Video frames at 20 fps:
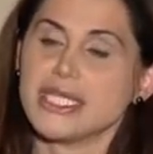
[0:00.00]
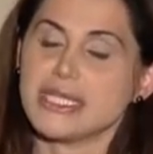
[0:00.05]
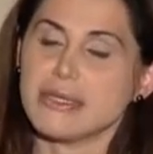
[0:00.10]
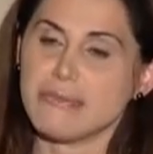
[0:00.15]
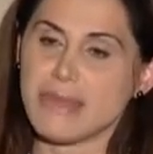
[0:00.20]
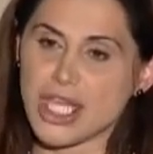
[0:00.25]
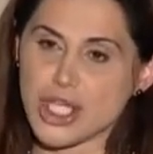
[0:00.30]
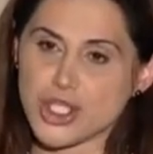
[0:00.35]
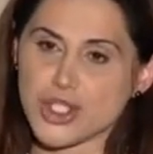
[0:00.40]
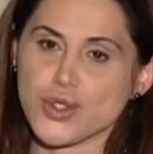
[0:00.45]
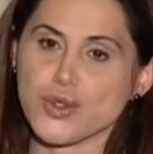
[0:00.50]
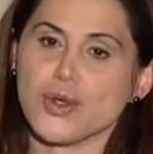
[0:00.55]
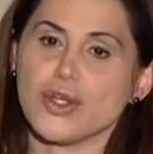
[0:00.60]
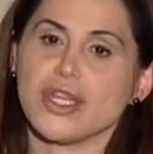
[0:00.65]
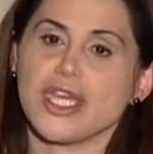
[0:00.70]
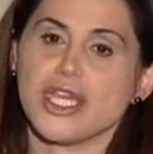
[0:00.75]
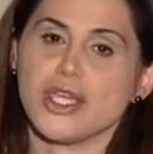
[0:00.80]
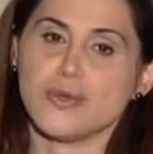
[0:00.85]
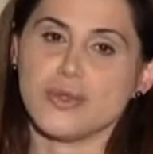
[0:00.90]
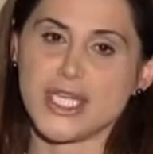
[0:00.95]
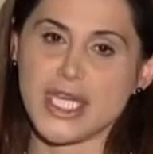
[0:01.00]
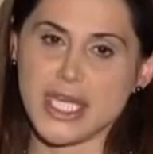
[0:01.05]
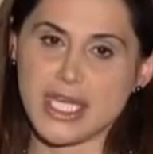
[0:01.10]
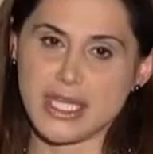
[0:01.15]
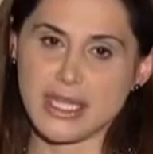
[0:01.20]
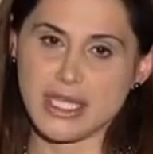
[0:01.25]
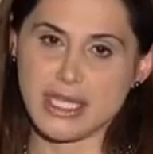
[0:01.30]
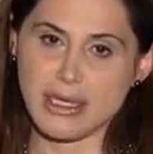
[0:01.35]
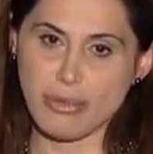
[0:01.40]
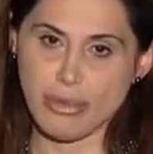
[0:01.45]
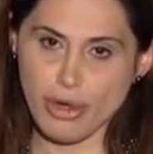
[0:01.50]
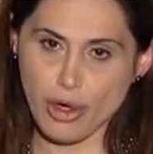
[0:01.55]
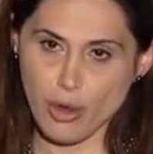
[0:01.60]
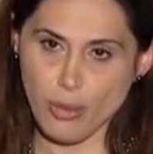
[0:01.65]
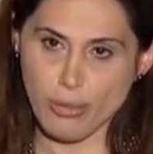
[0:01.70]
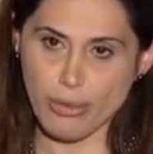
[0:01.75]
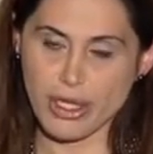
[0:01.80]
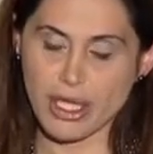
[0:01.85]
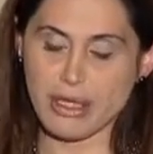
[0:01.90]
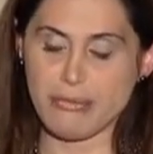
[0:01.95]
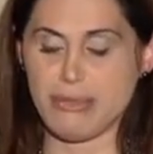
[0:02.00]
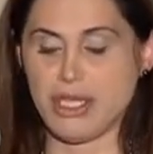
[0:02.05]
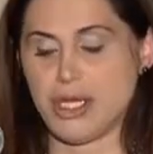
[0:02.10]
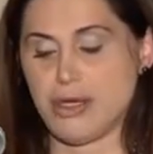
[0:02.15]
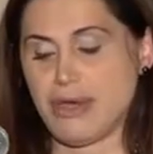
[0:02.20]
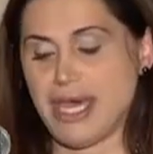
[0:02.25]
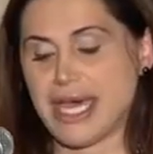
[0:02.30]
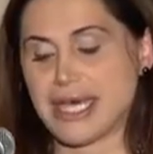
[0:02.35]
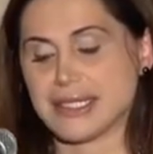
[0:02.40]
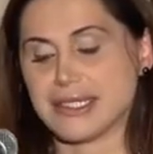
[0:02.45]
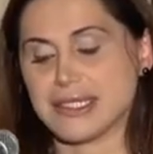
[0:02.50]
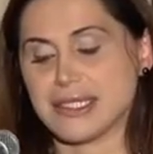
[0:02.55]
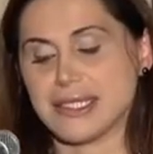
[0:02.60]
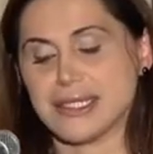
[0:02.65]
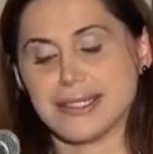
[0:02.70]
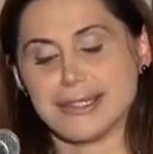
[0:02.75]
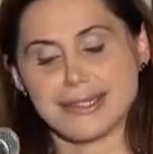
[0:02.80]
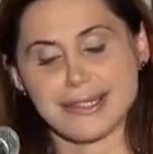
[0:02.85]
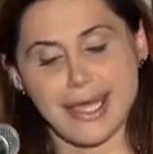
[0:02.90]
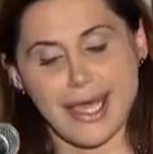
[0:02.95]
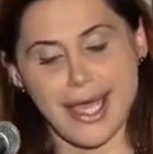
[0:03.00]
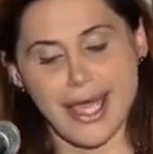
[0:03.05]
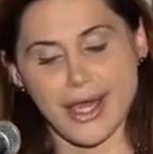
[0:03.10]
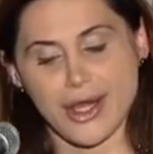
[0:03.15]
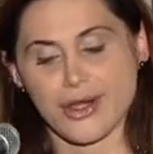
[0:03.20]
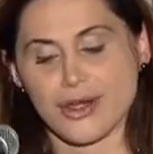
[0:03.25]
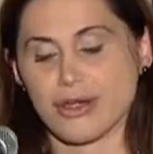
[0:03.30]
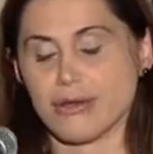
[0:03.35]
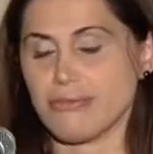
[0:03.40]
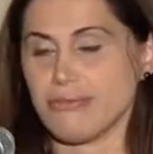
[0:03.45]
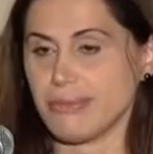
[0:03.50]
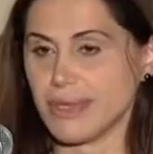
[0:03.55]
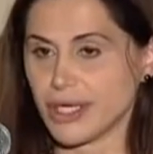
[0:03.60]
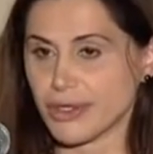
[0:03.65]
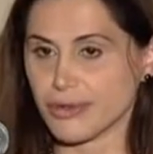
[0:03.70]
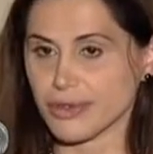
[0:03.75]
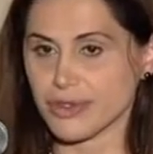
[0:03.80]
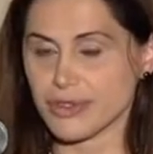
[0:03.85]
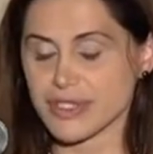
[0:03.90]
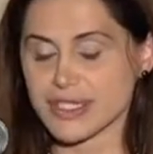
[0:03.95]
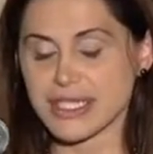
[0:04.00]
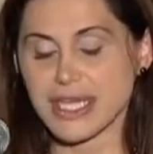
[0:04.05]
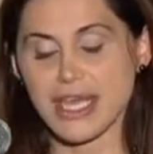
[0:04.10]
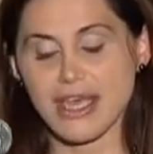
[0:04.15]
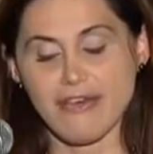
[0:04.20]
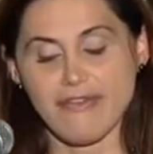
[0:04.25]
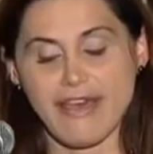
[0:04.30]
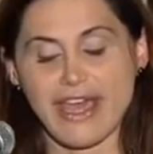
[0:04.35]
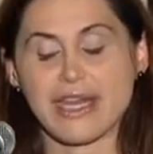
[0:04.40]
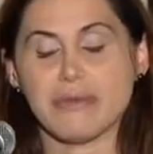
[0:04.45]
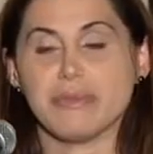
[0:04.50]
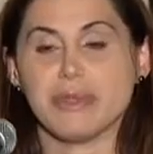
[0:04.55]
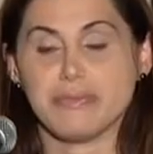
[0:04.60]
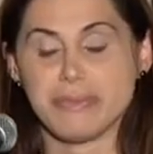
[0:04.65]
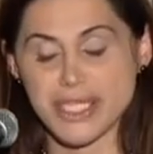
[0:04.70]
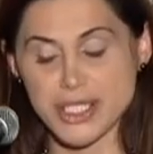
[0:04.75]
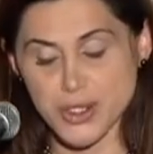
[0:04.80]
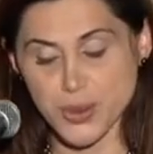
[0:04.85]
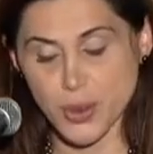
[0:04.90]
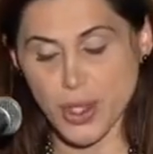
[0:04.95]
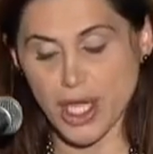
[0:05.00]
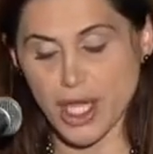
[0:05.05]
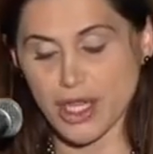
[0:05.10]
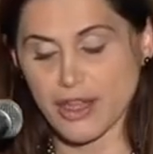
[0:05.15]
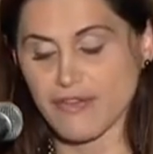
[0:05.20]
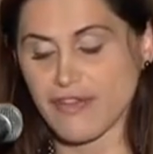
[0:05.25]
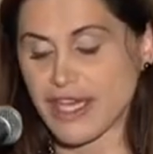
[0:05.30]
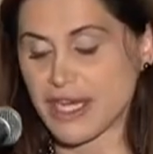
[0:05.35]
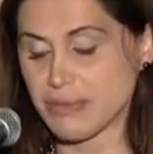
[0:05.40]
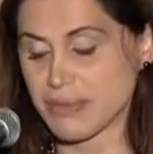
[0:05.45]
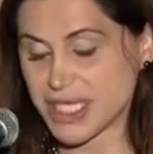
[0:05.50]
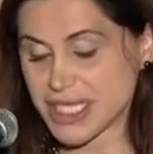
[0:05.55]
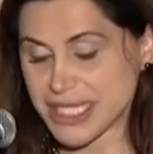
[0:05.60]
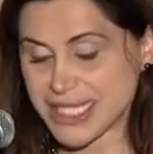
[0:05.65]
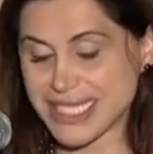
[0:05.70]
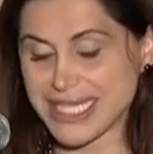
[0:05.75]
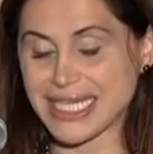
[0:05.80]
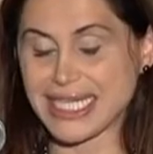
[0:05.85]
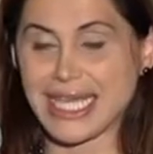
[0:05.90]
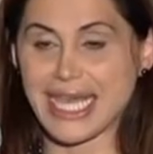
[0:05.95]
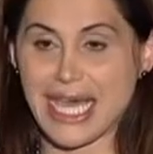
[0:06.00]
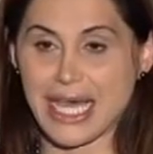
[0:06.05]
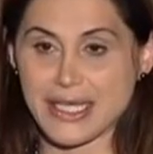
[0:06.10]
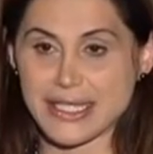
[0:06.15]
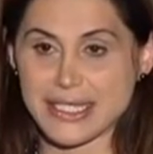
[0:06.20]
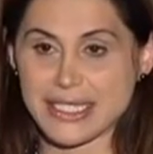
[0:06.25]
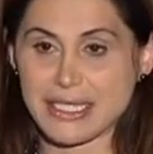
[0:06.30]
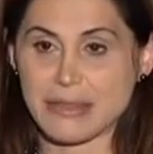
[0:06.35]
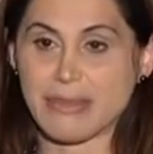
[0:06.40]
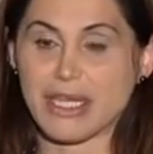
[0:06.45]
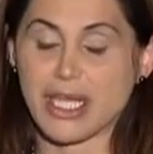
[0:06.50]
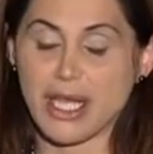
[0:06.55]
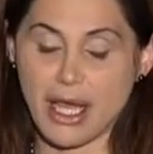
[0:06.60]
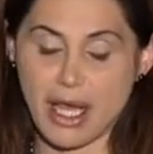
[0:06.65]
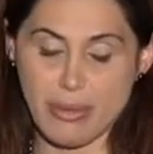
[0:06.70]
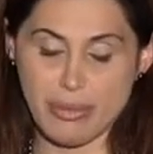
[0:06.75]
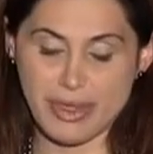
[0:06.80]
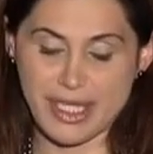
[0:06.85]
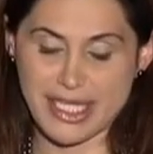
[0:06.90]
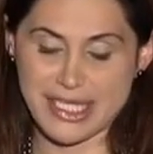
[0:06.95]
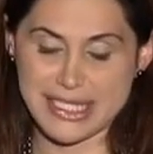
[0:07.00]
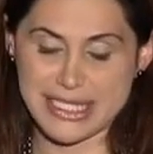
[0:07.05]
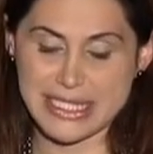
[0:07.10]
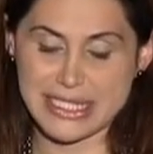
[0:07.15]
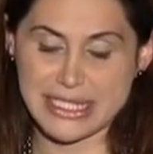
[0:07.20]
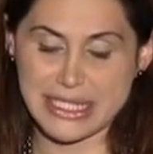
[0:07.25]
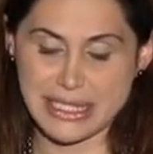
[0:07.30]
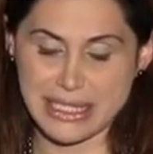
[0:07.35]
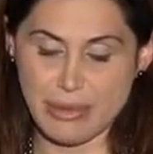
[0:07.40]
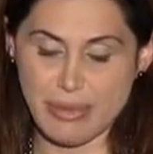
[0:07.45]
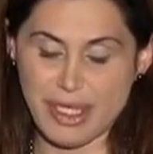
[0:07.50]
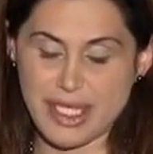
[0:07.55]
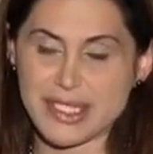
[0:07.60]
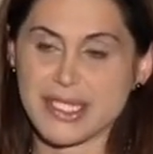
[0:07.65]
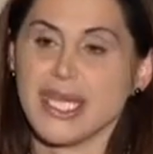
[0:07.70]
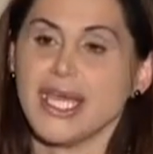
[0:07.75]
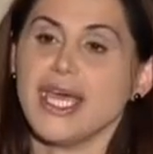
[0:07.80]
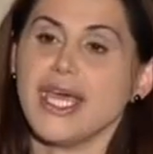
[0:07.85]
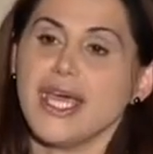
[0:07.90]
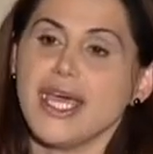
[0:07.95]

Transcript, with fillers: to make sure that you take in the appropriate amino acids, iron, minerals, vitamin B12, vitamin D, and calcium and complex lipids.